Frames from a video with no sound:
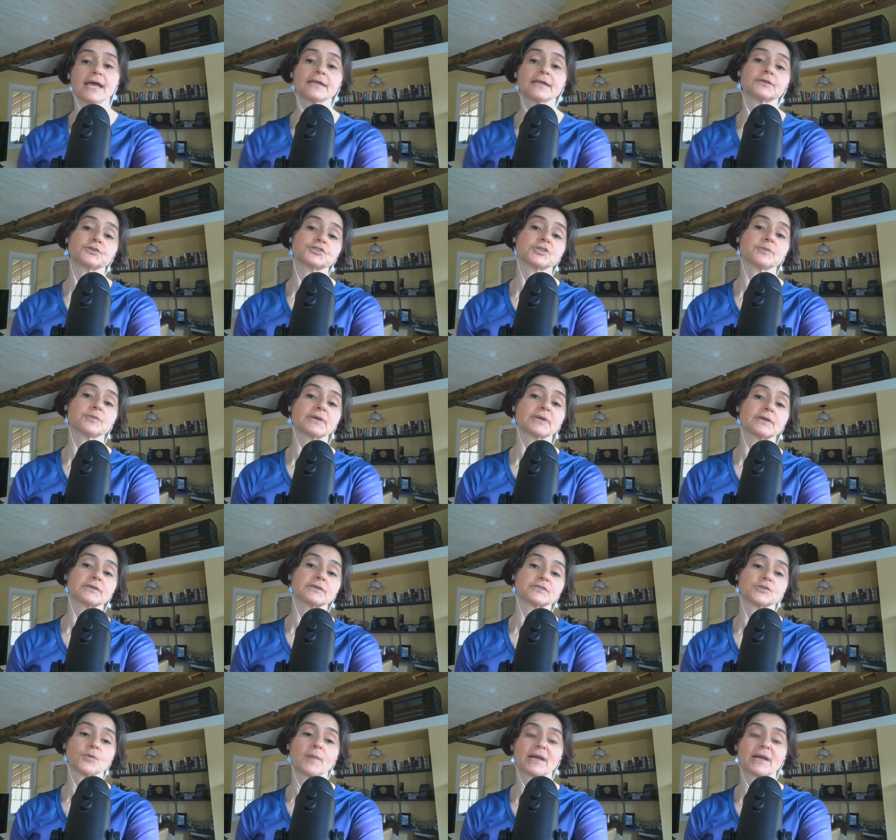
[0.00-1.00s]
energy
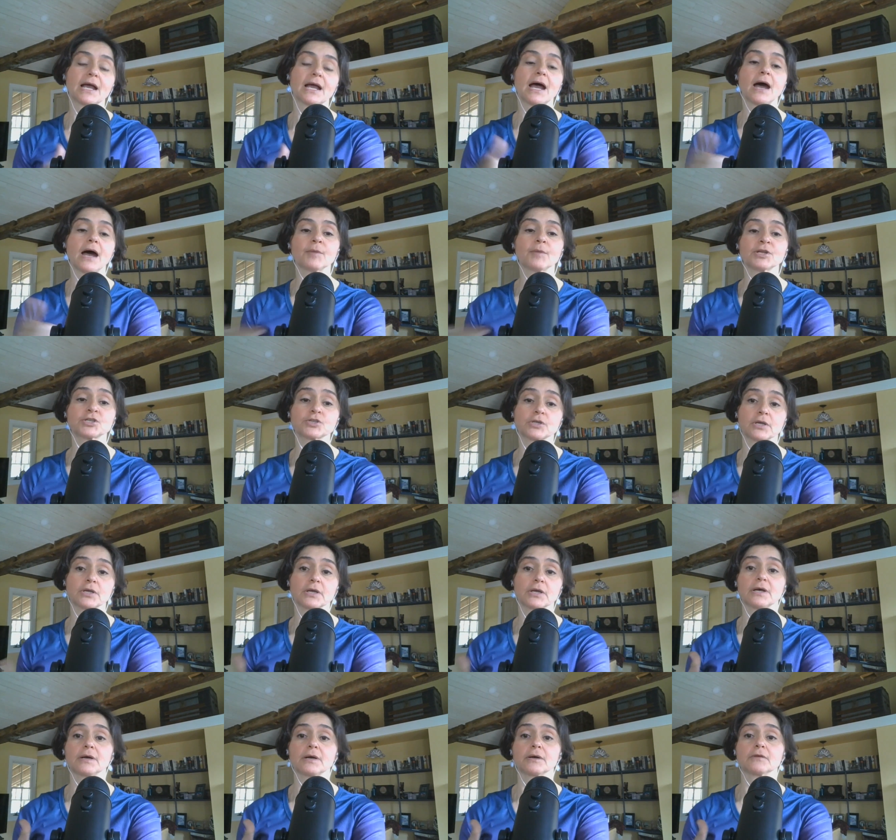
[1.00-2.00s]
because no matter how much
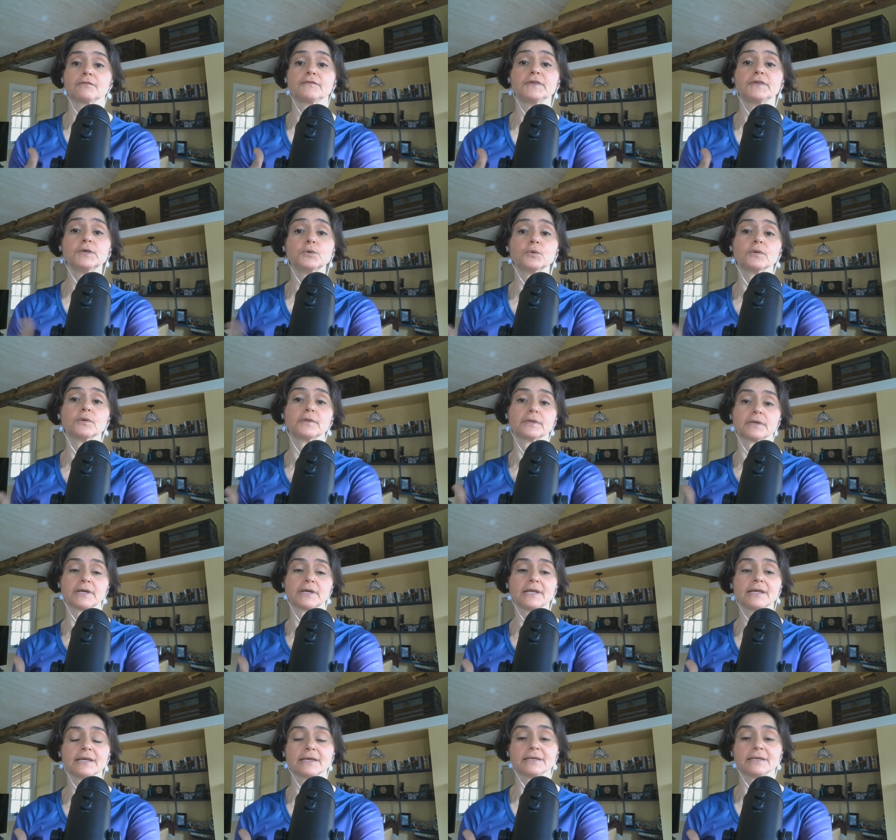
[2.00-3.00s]
fuel there
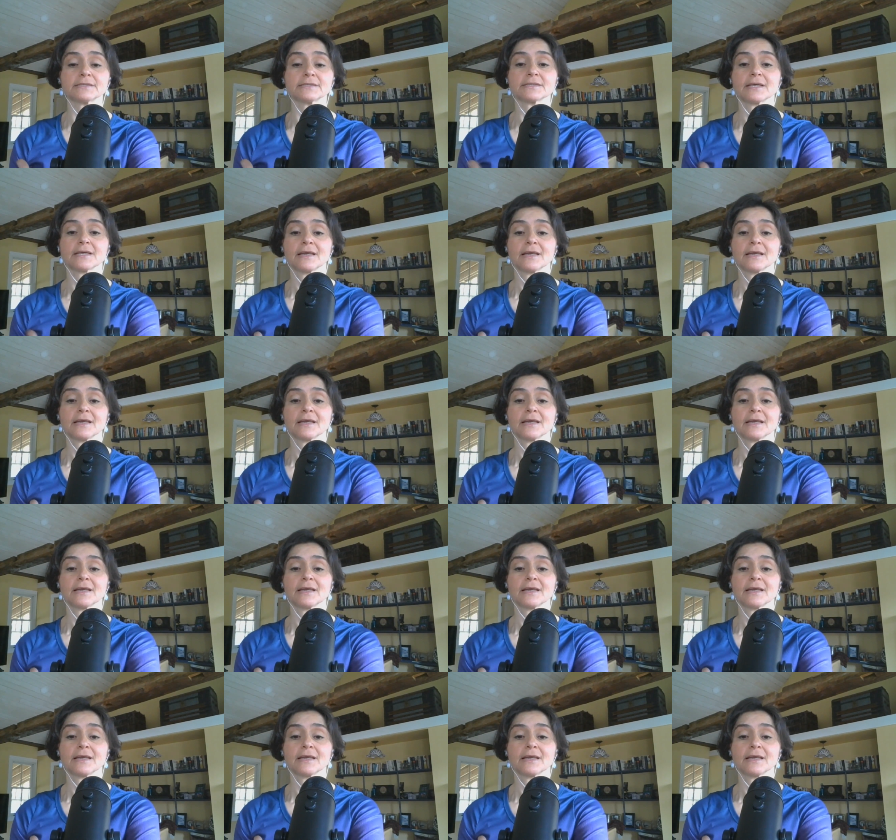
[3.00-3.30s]
is,